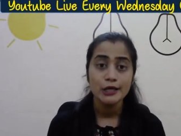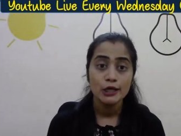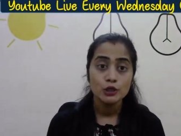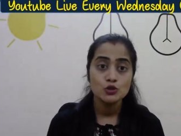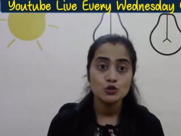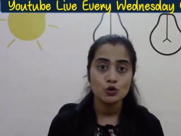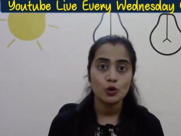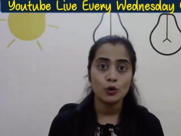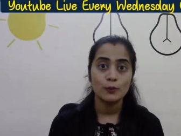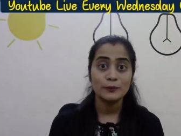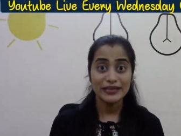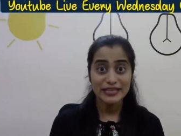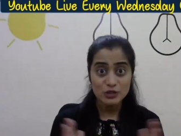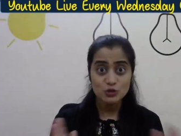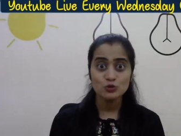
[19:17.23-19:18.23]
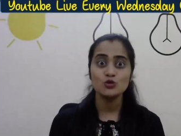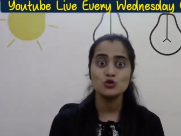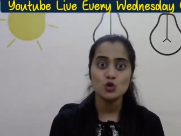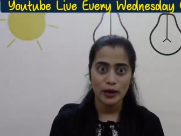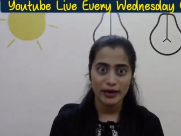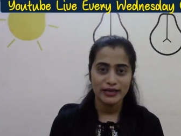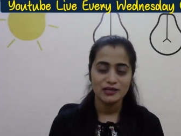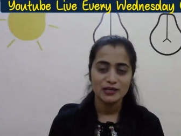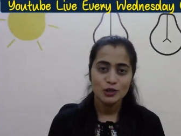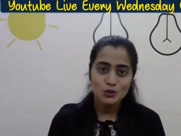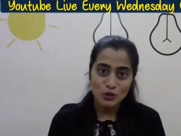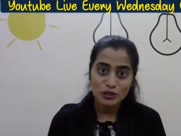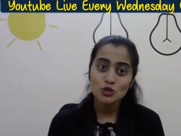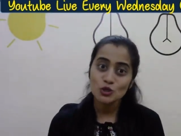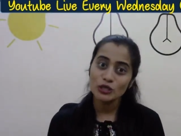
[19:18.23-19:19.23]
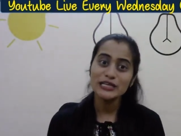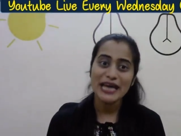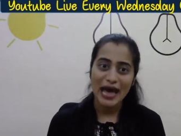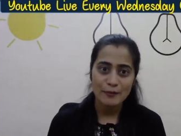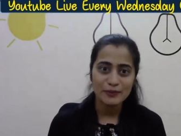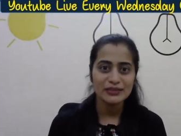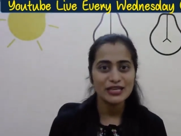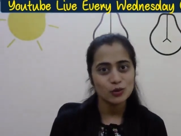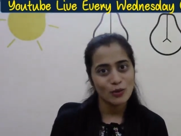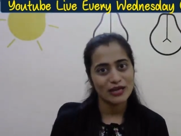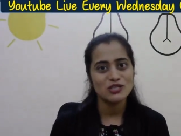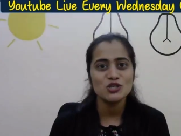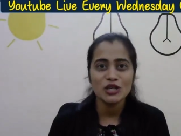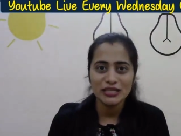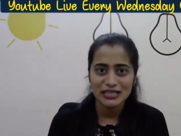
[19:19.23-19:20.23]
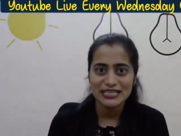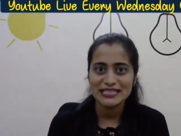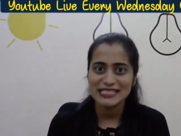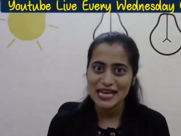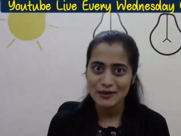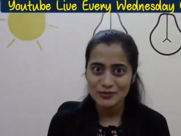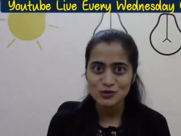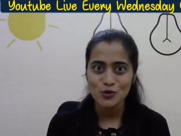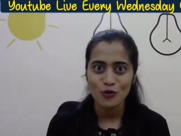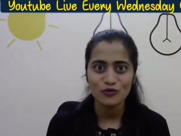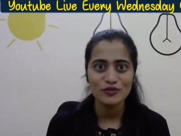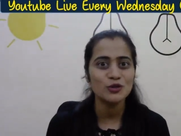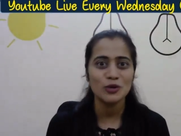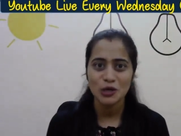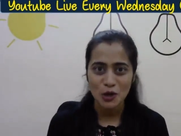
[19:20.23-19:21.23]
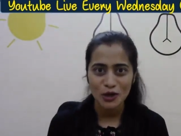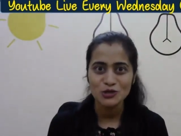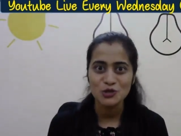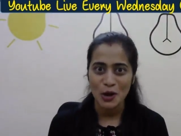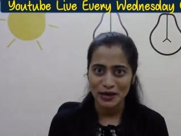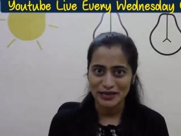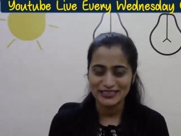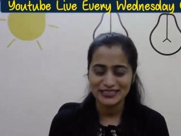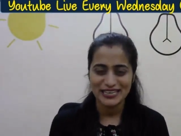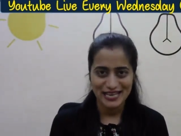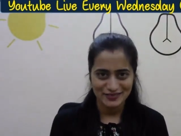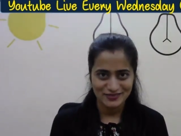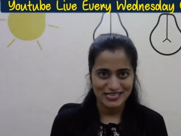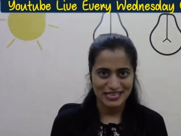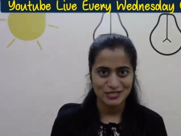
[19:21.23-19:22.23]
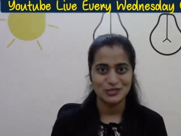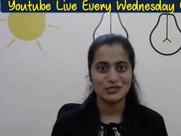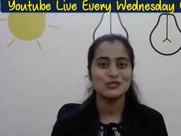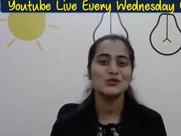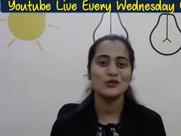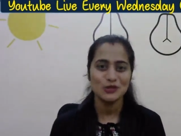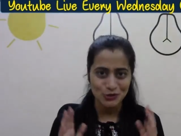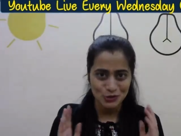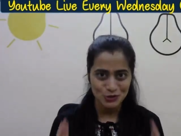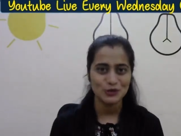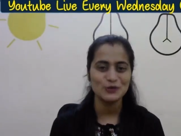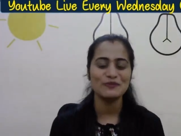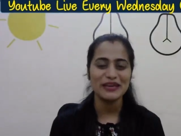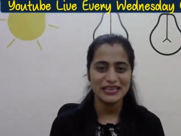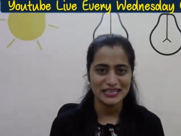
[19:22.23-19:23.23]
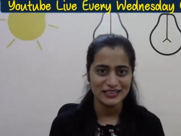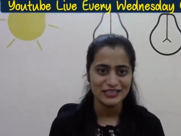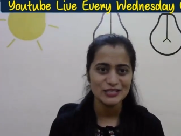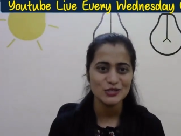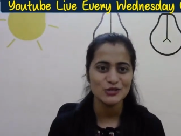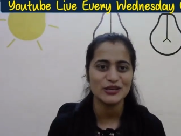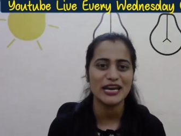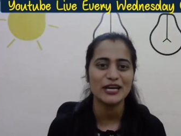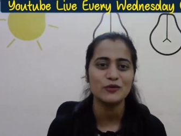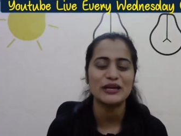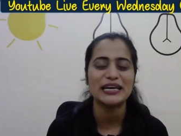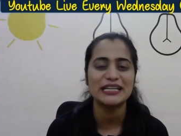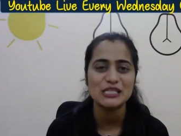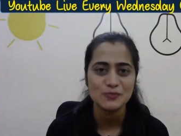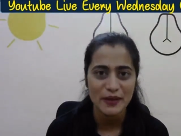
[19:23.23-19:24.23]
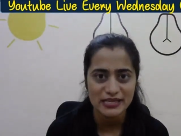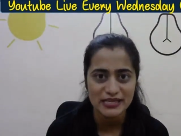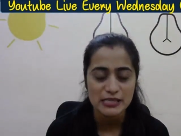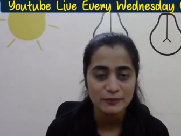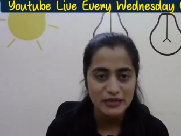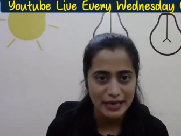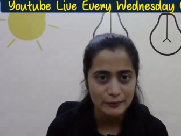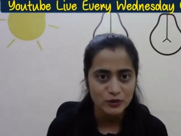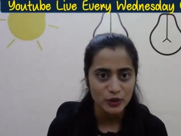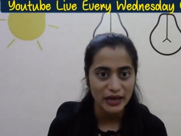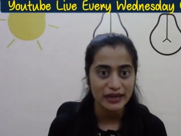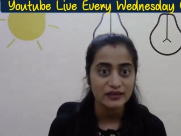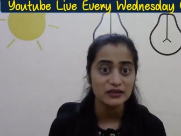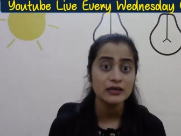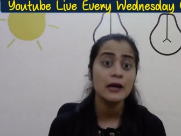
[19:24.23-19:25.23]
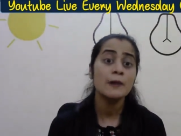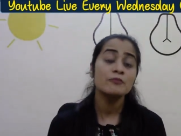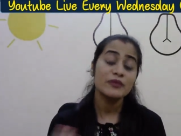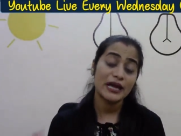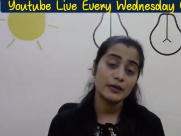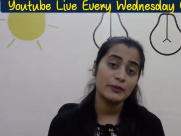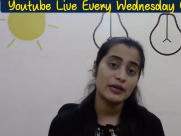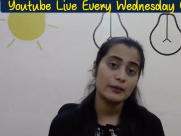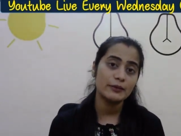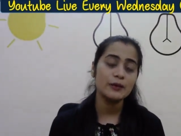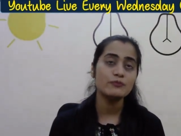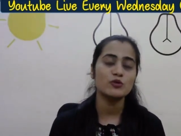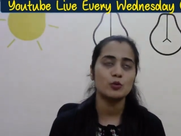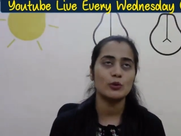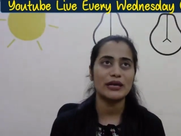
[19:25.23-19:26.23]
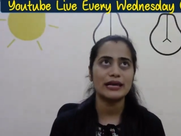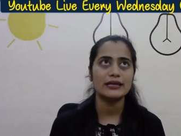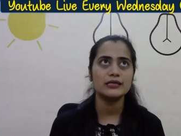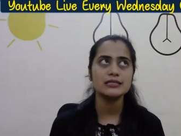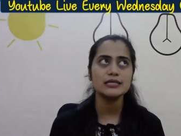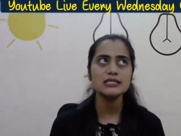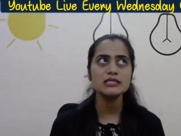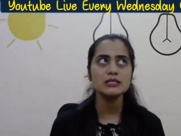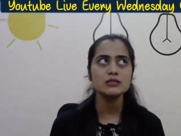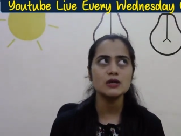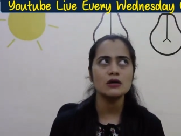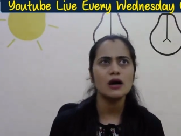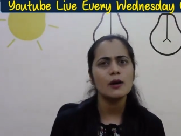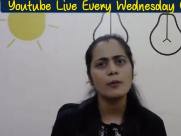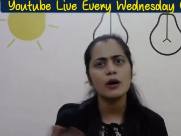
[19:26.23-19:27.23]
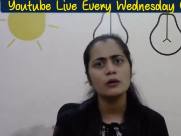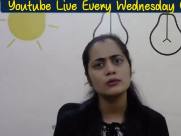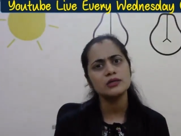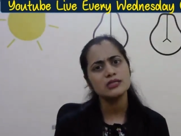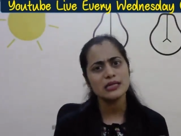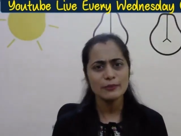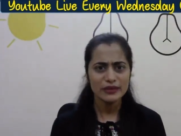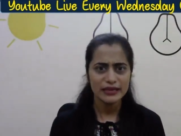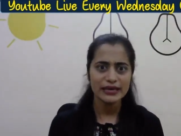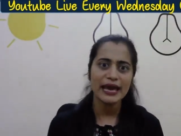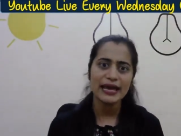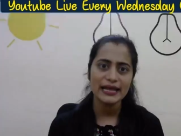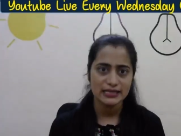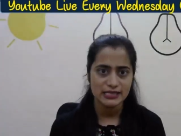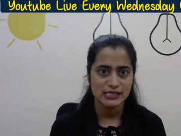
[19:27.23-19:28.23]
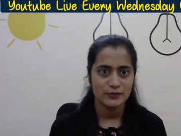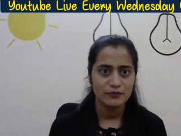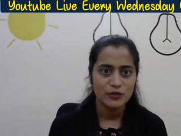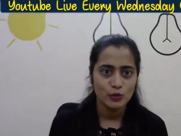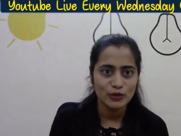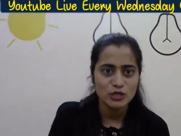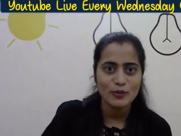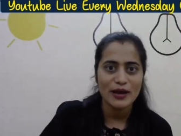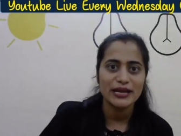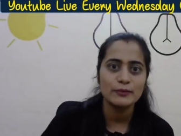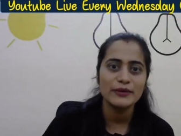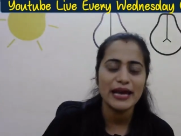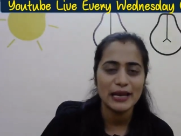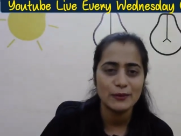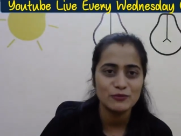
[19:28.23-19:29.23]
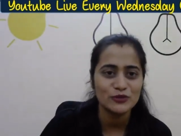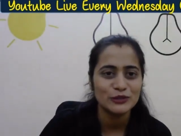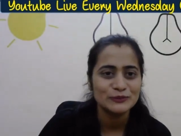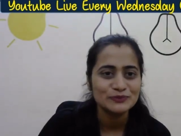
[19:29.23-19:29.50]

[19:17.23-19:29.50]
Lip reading: So please do join. So it shouldn't happen that once your NEET exam is over, you are not joining the live session. So you should be here so that we can spend some time together and maybe we can discuss about something else which might be helpful.